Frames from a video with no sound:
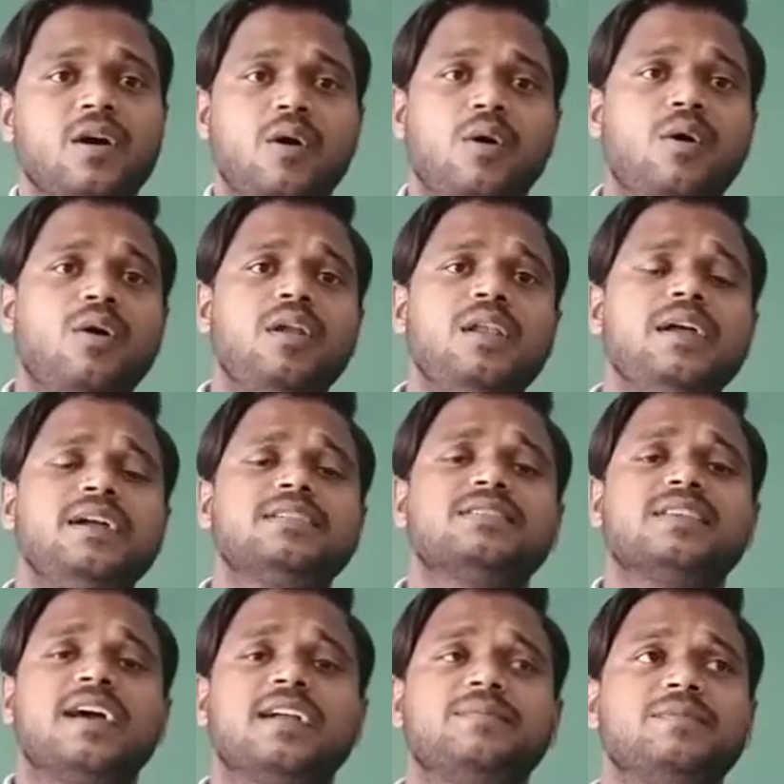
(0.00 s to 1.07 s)
All its
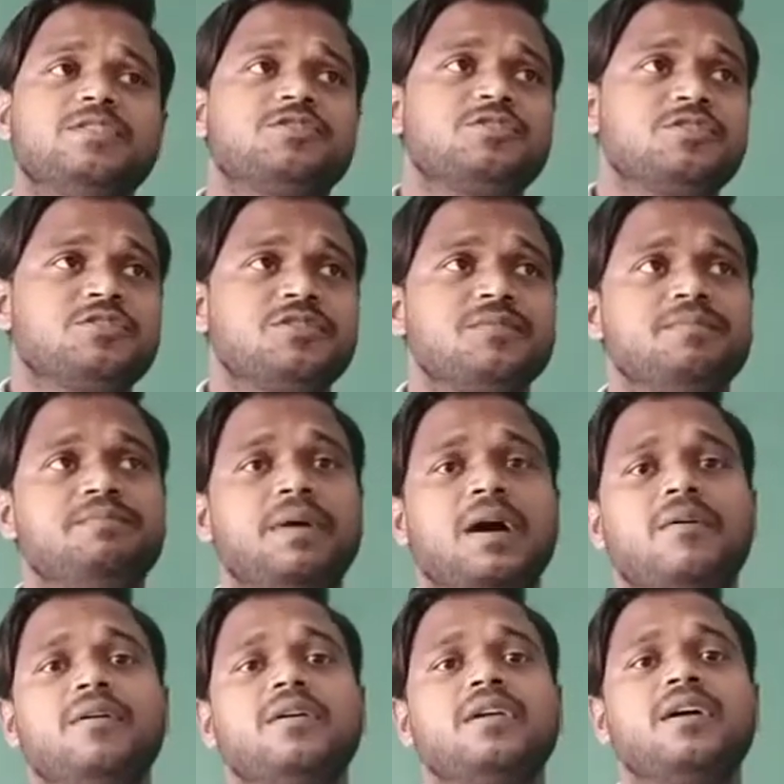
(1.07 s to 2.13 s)
administration
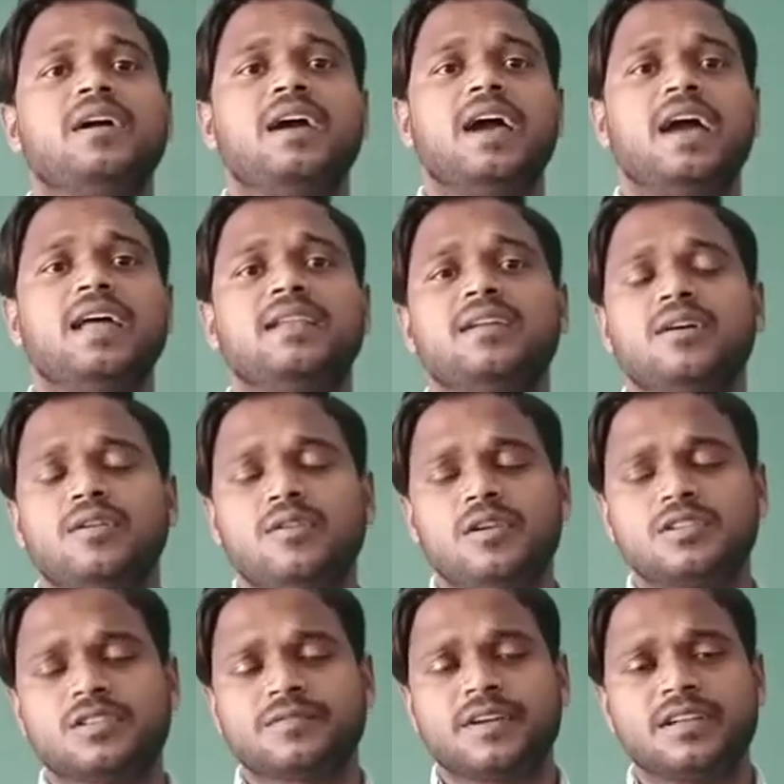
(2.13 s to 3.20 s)
power and
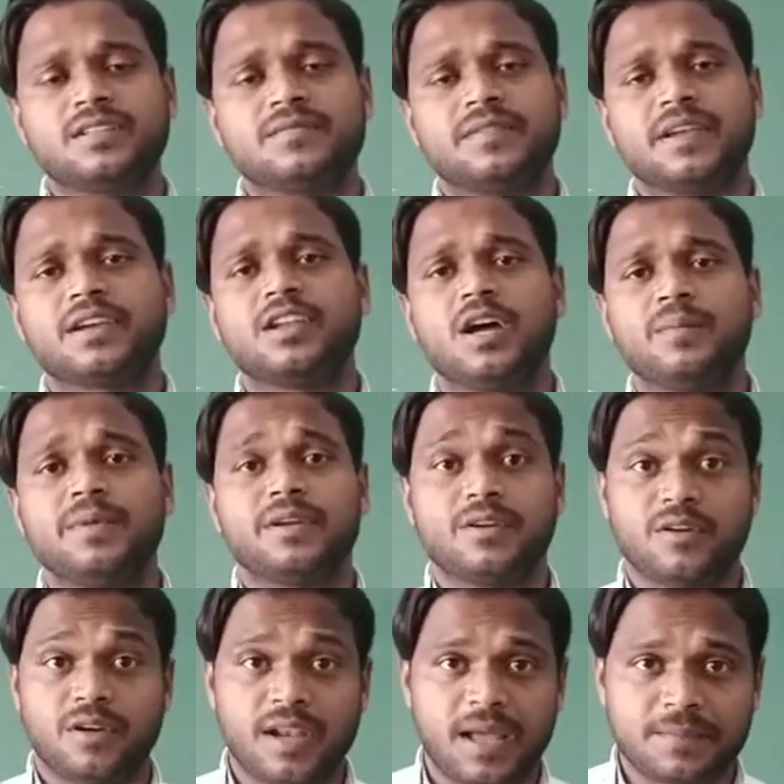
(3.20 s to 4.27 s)
lots of kinds of economy
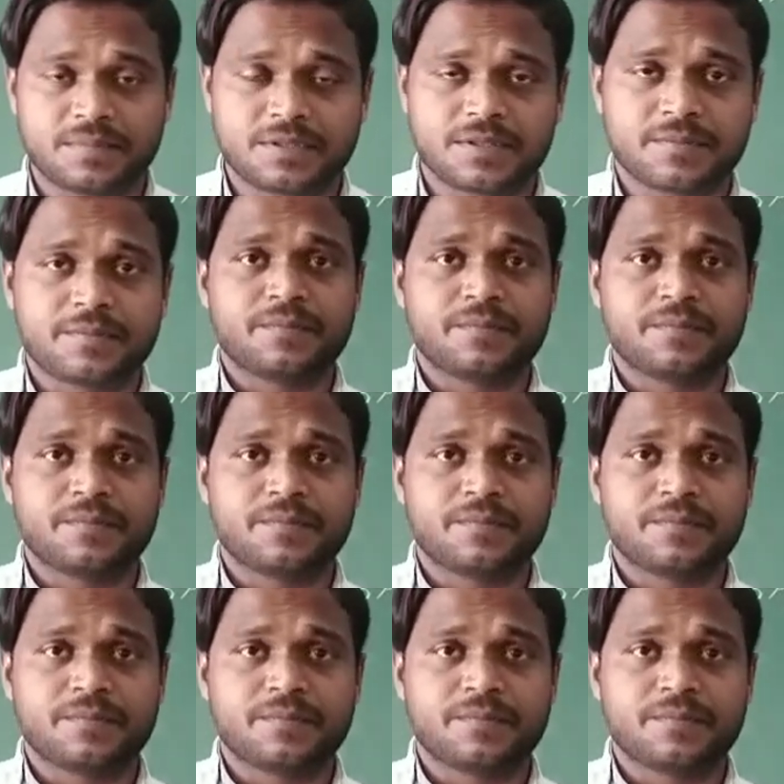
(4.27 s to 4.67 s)
collapsed.